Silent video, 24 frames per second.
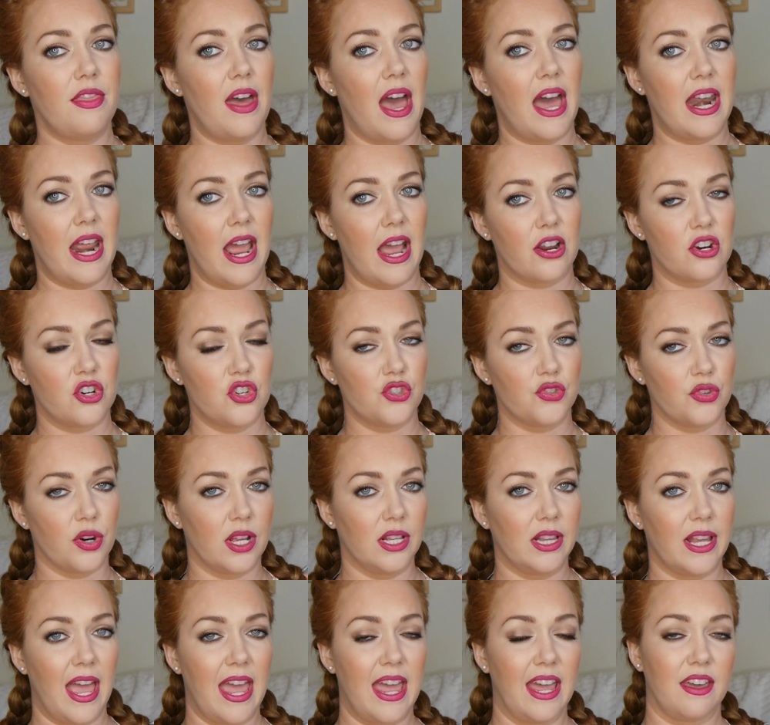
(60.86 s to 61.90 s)
that
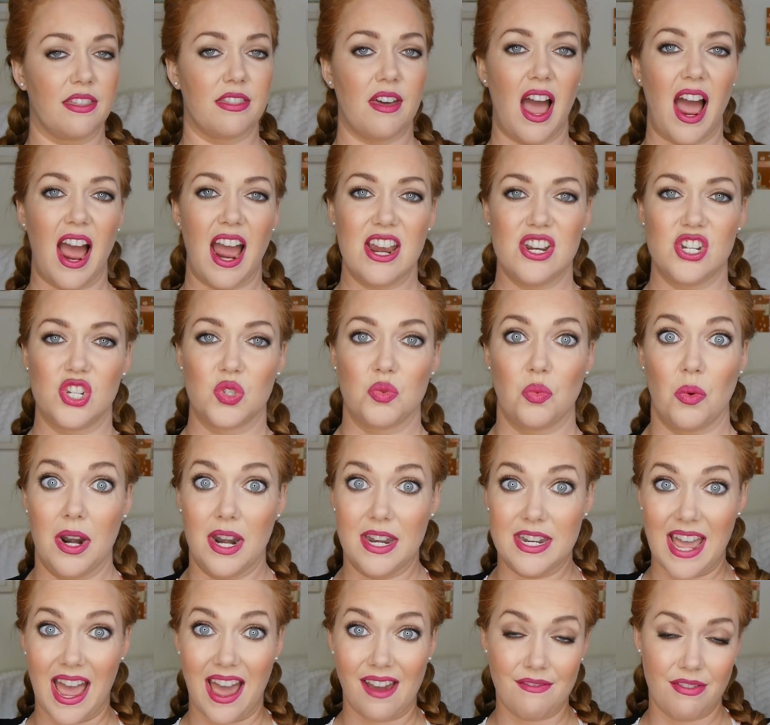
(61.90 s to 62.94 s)
extra length. I just
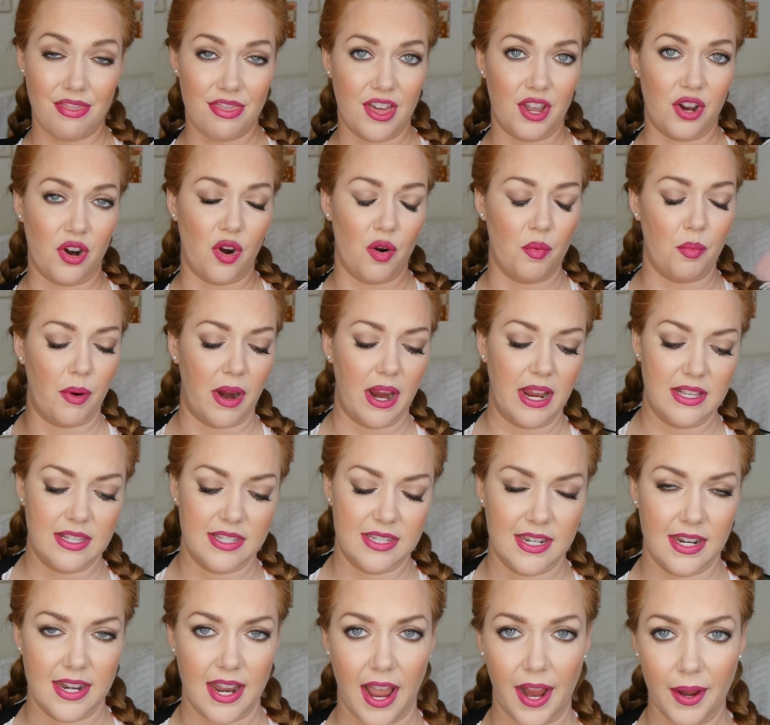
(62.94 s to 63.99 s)
wanted to have thicker
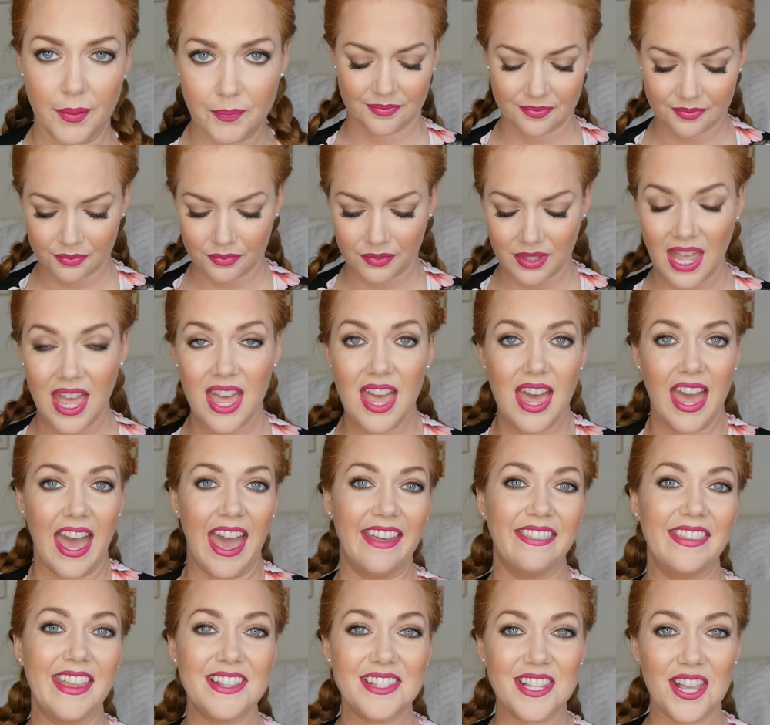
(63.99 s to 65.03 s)
braids today.
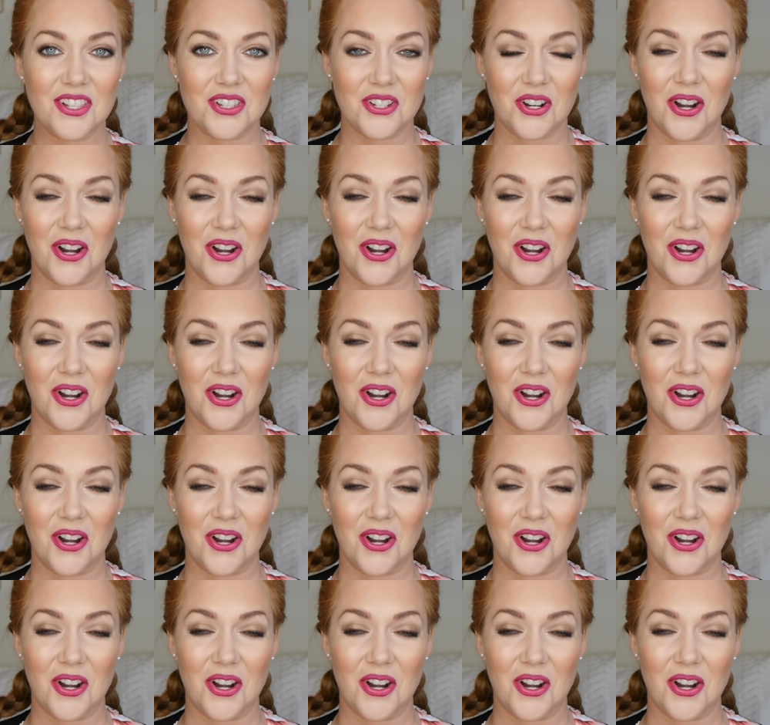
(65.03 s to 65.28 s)
And let's get